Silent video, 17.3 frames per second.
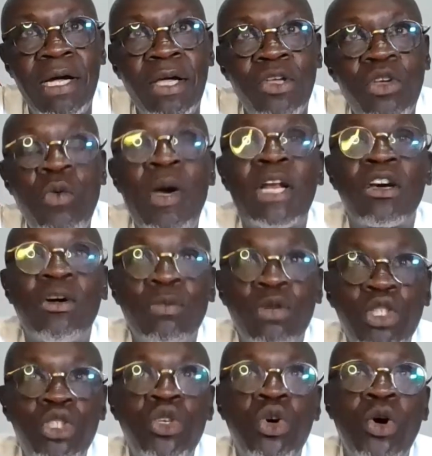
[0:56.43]
you're
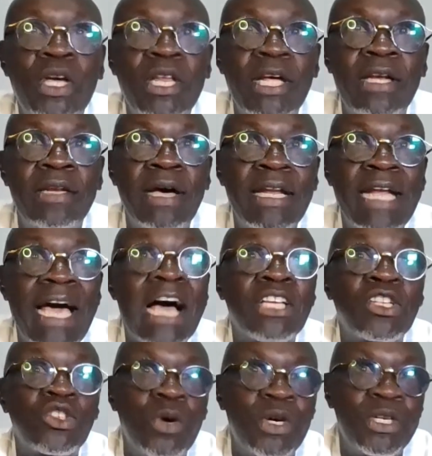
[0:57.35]
welcome to join and
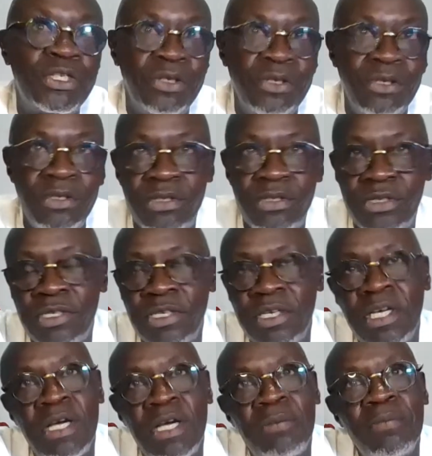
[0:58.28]
ask questions.